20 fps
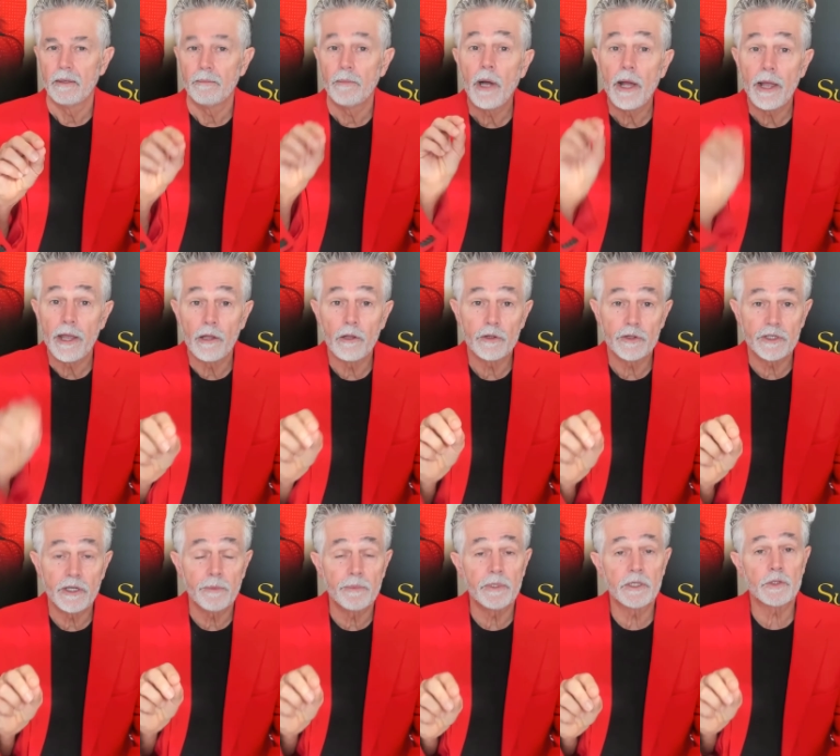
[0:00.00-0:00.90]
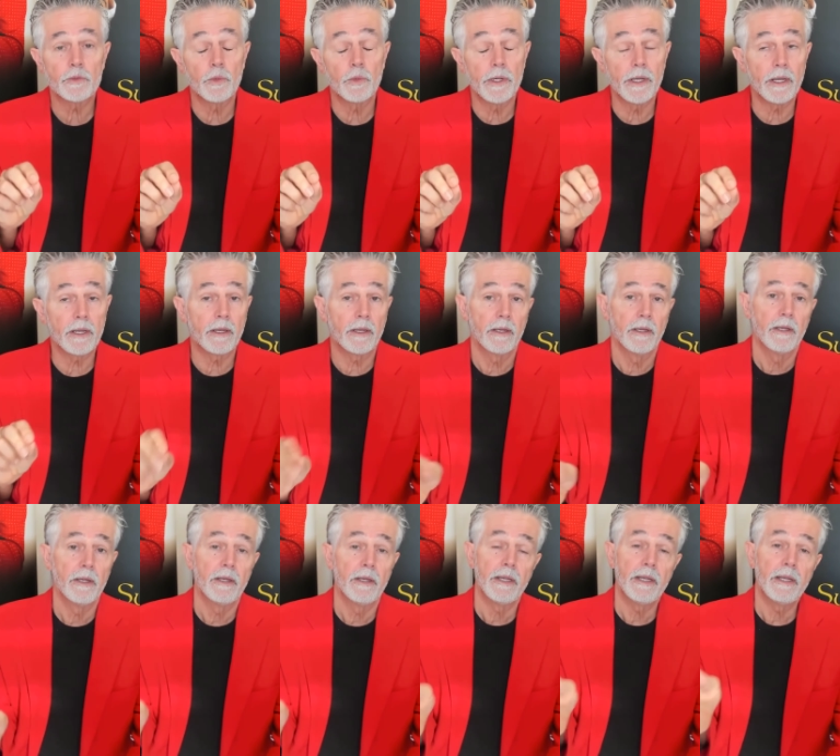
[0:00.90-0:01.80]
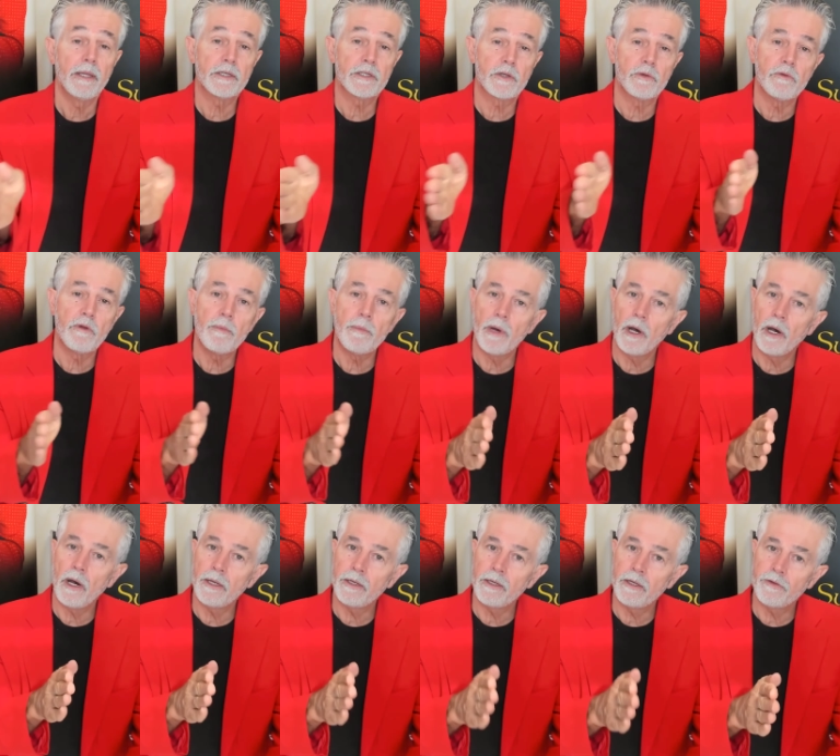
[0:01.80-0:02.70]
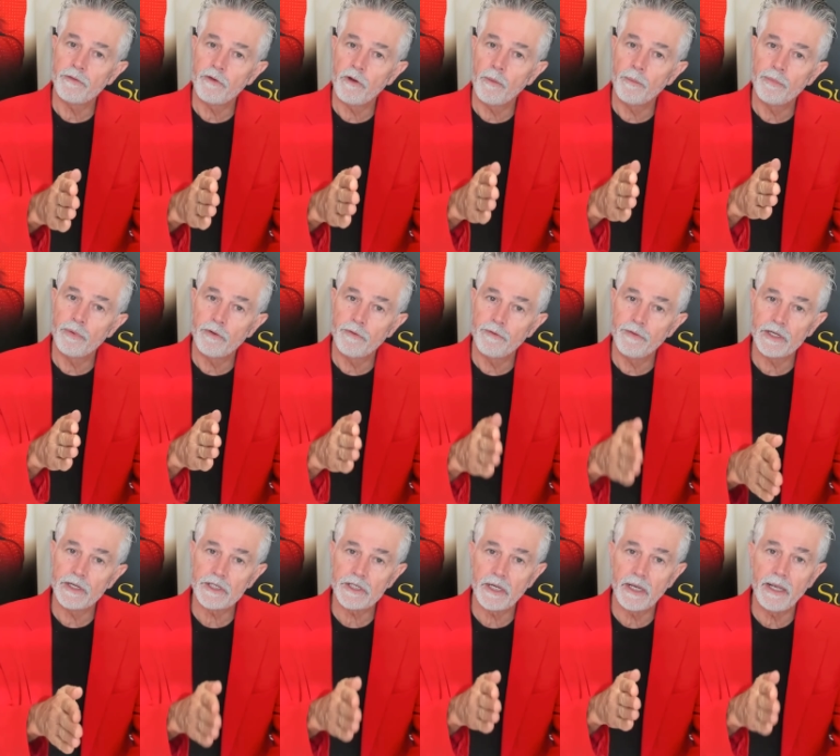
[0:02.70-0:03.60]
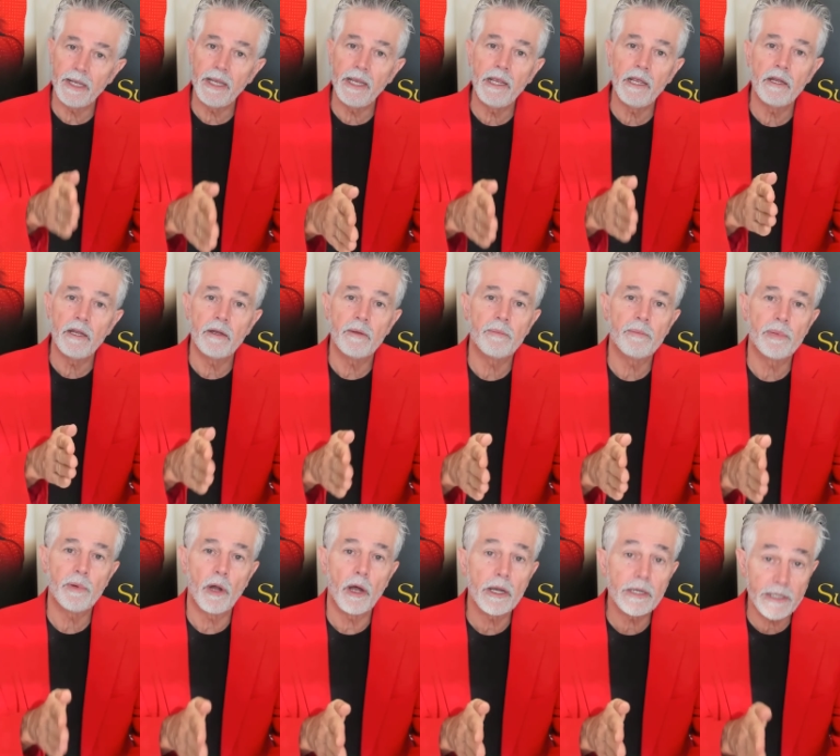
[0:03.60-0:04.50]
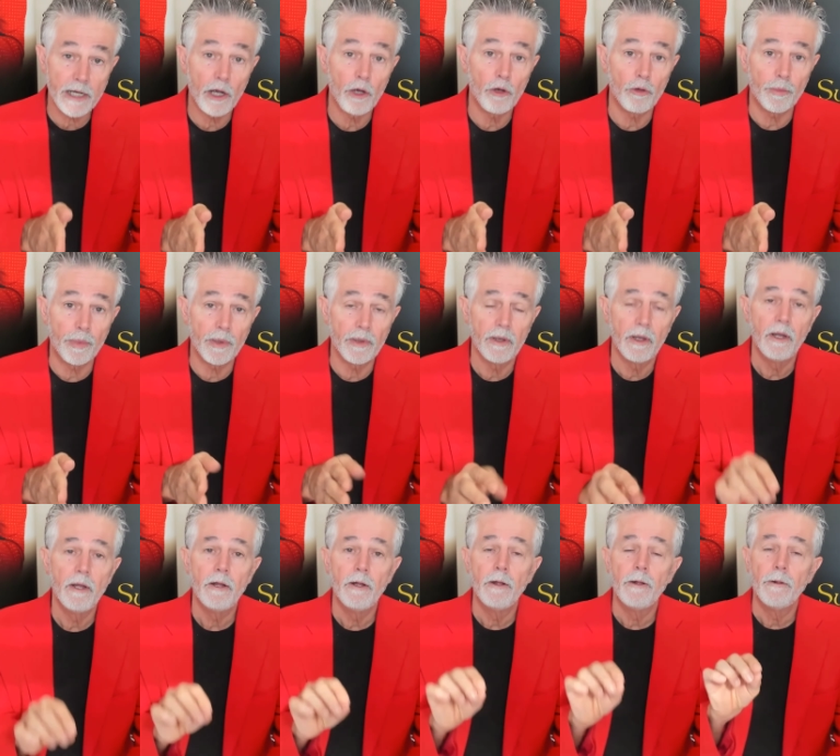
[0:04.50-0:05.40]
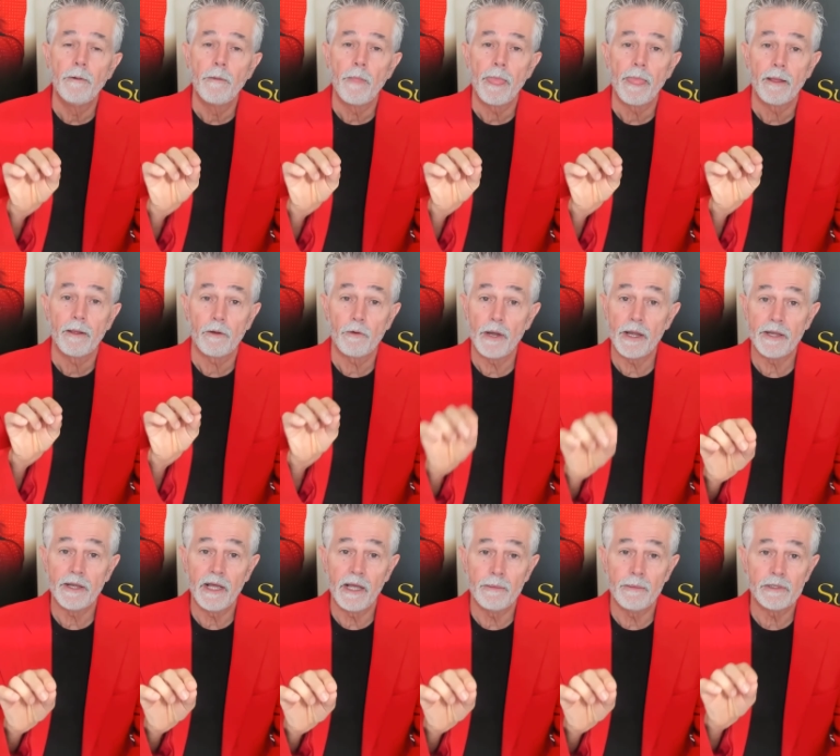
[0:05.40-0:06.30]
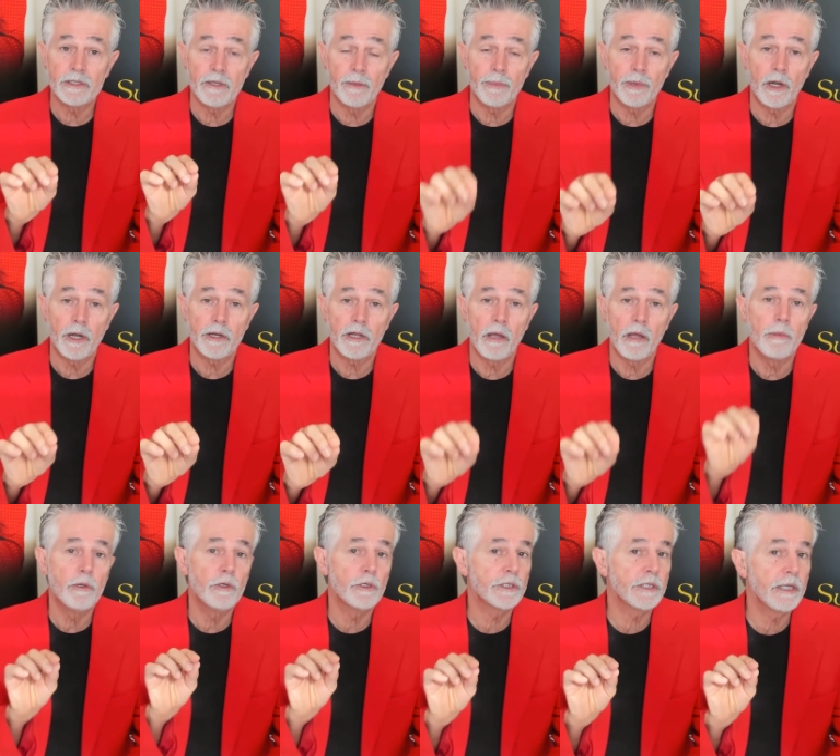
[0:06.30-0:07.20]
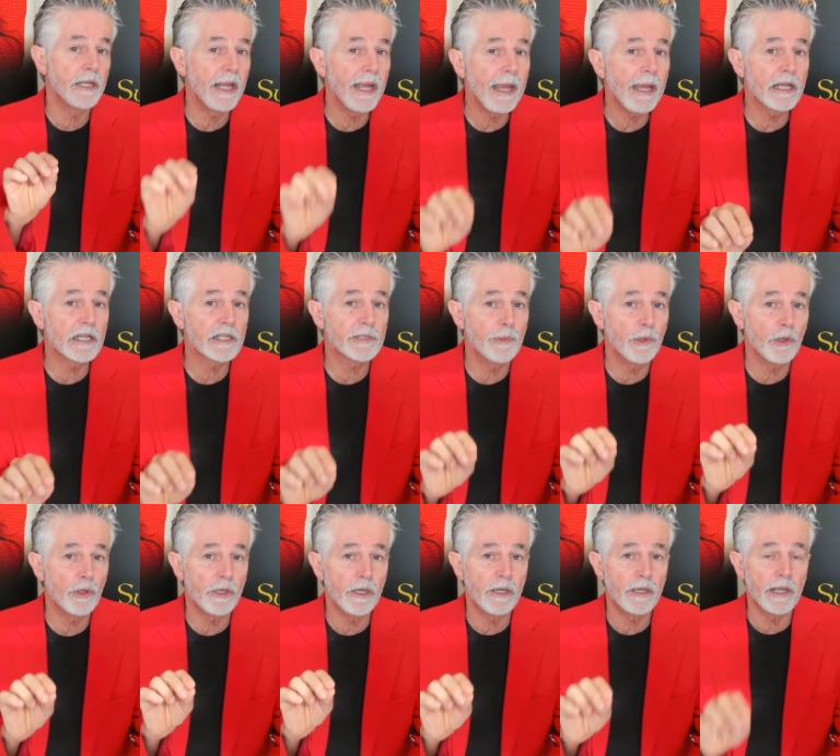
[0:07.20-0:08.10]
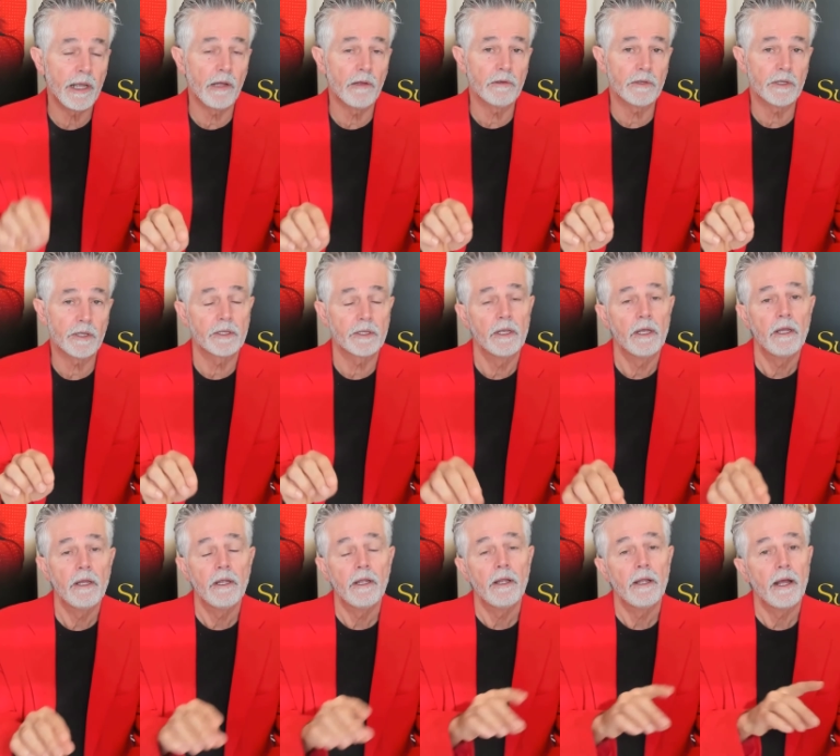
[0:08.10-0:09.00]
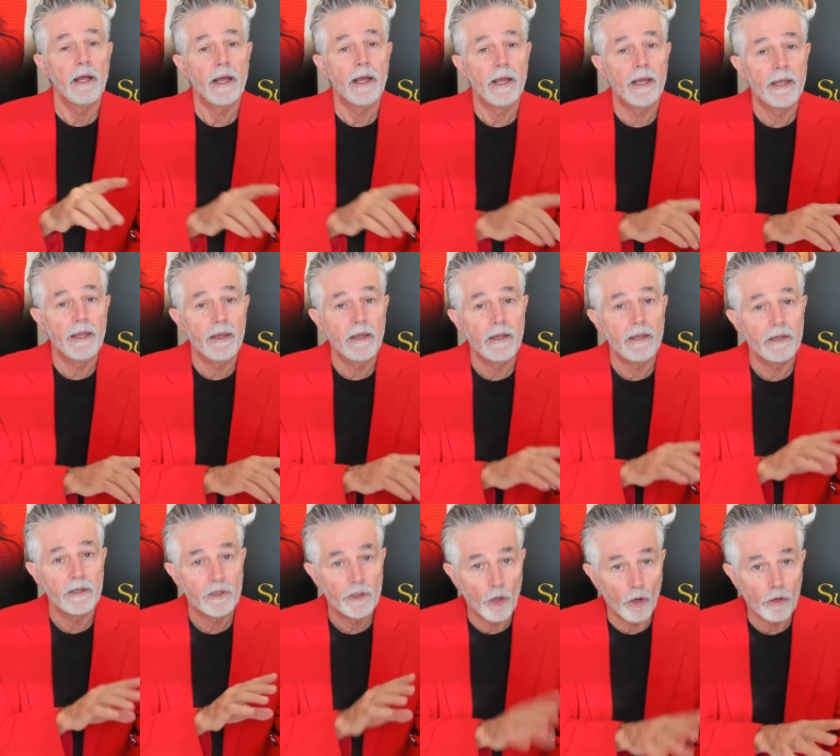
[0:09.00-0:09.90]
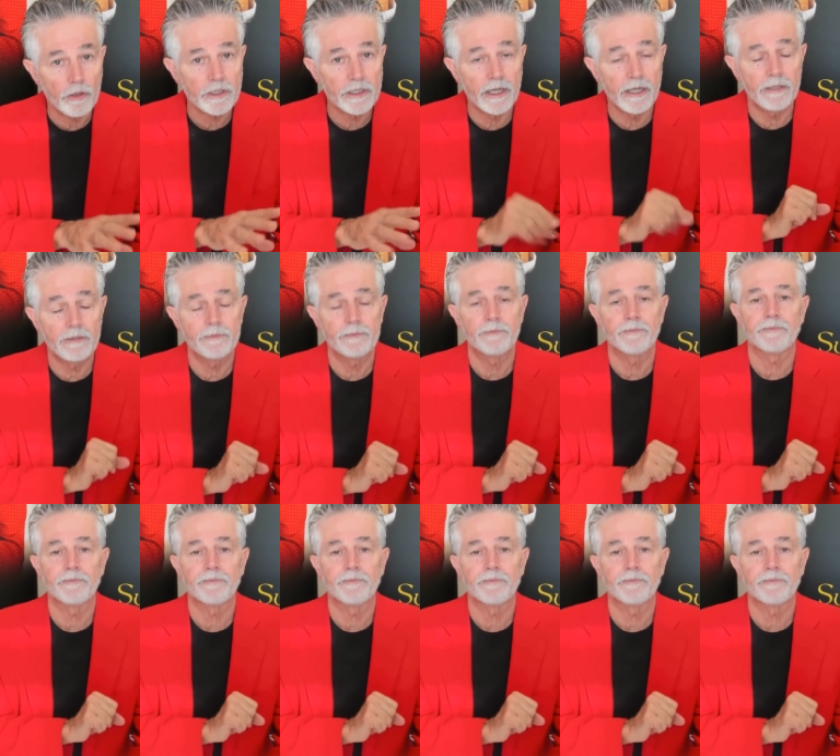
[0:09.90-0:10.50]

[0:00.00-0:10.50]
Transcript: My health tip this week is a reminder from Professor Ian Brighthope. Great name, isn't it? Brighthope, who's an expert in health, a doctor,